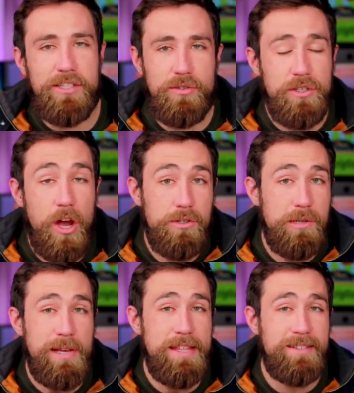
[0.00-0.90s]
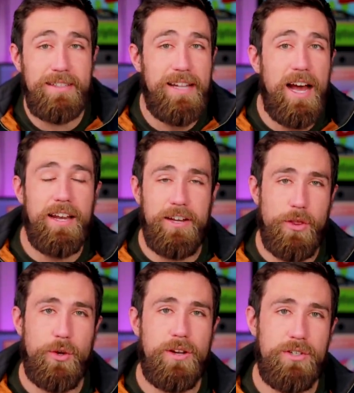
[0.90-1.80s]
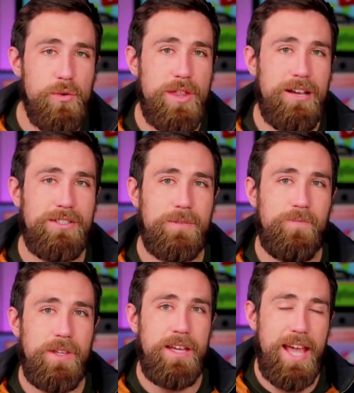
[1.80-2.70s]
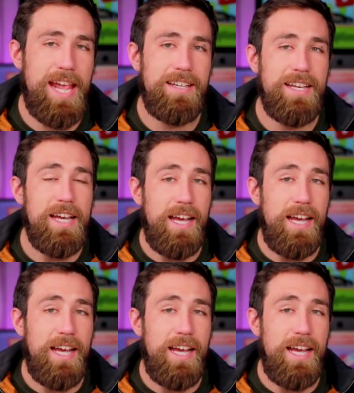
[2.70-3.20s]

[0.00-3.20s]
So no, to me, this is not another 2008.